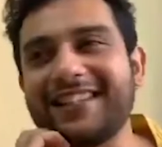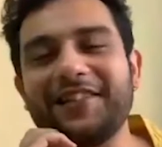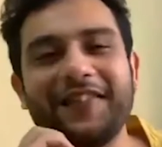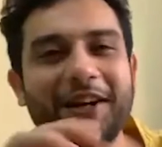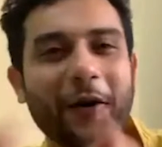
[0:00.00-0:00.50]

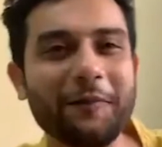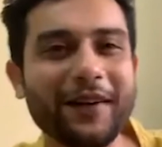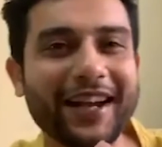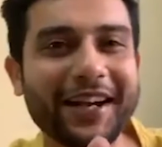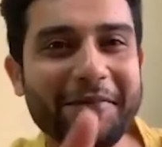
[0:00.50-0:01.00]
very
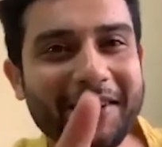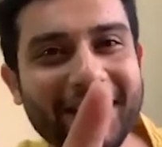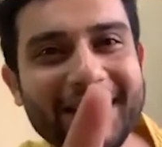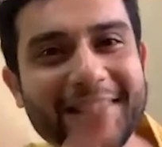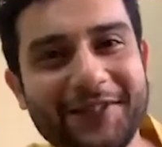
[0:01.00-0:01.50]
complicated but
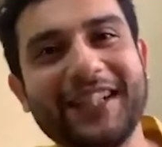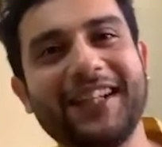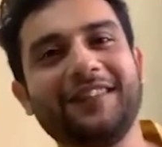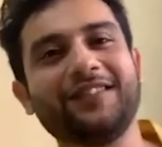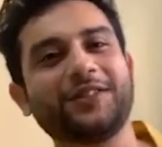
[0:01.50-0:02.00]
very sweet
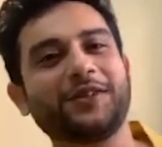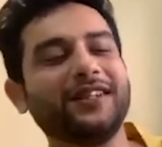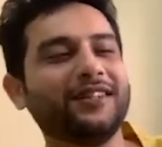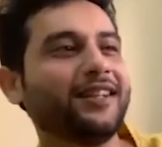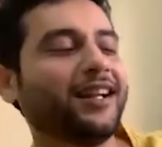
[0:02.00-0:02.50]
love story
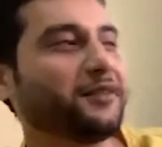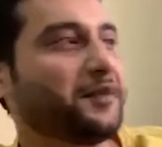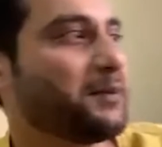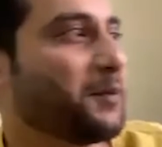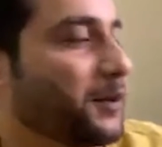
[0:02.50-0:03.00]
that
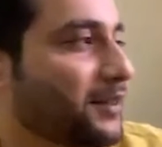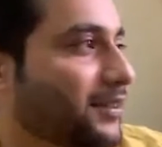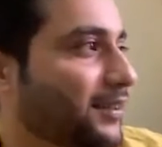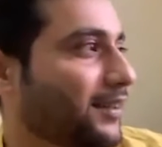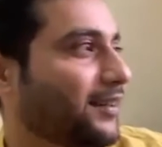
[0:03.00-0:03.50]
we both
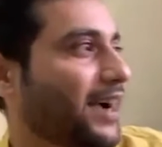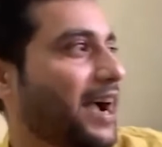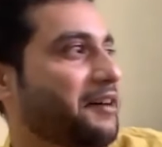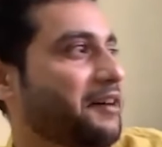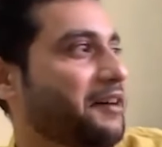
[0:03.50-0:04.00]

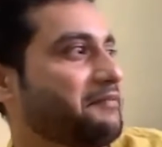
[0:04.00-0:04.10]
have.